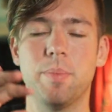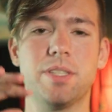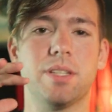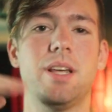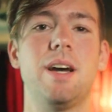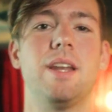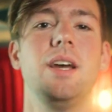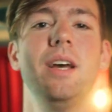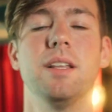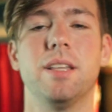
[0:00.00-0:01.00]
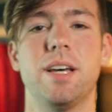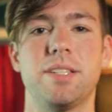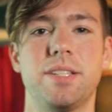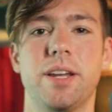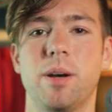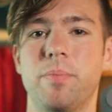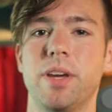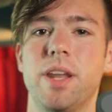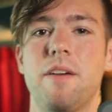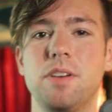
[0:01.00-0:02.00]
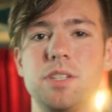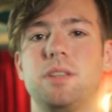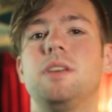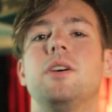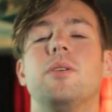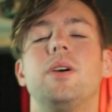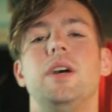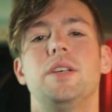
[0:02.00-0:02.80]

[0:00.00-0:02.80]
It's a lot less setup than having to, you know,